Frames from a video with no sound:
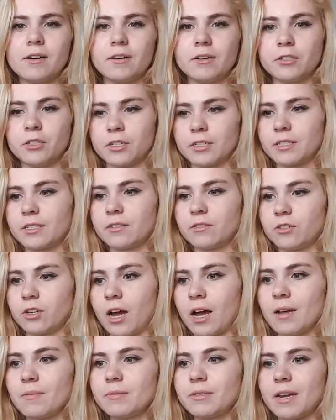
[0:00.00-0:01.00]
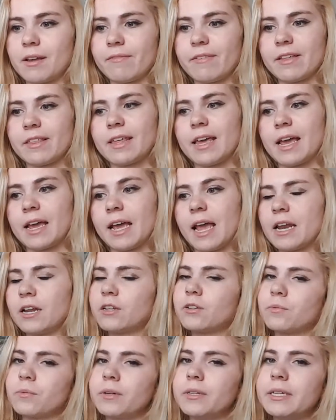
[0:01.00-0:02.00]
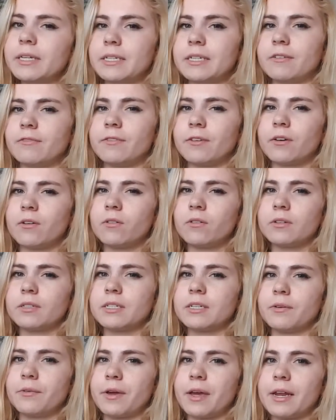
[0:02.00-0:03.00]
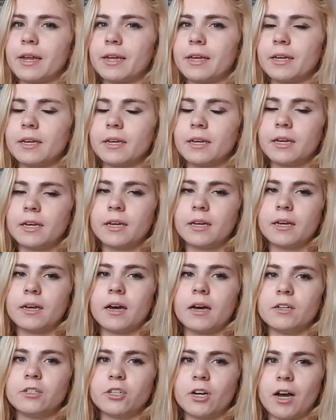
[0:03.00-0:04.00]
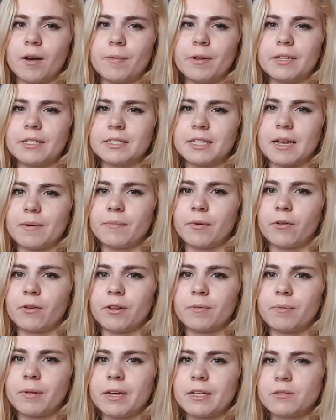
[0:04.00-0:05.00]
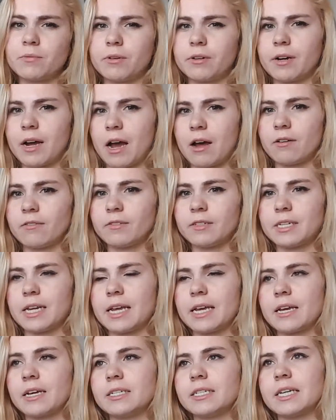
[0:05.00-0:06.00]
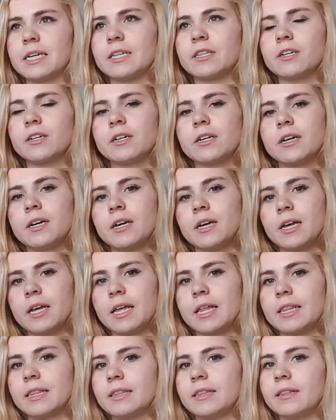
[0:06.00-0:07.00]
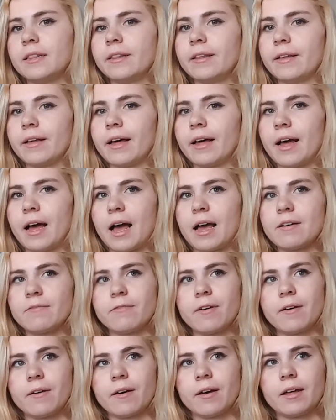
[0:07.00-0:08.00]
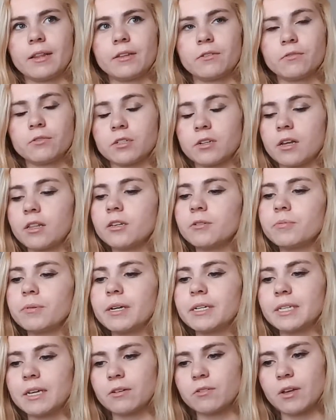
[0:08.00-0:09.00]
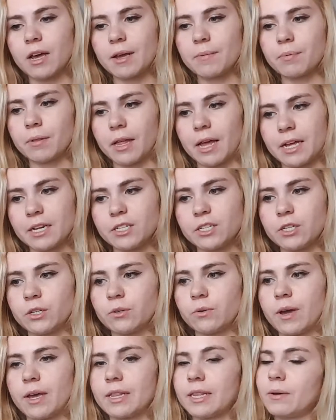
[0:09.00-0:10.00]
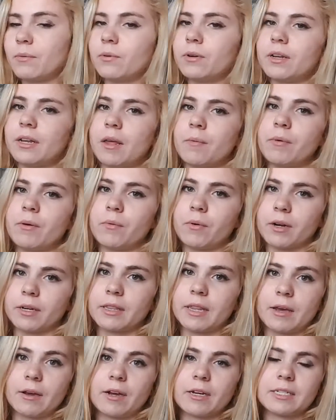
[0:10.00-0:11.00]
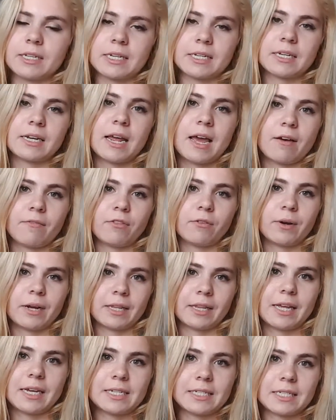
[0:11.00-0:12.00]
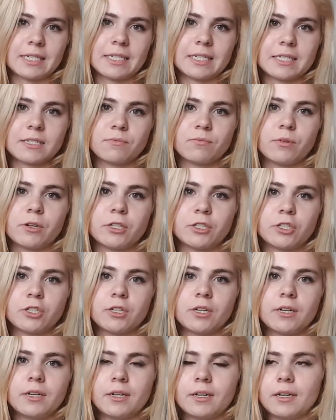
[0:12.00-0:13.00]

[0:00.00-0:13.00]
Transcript: or just jobs and everything. And it's really difficult to get a job at a Zamboni place when you're out of state, because either I've there was another place I, I applied to, and they wouldn't let me work there because I didn't have the right license, which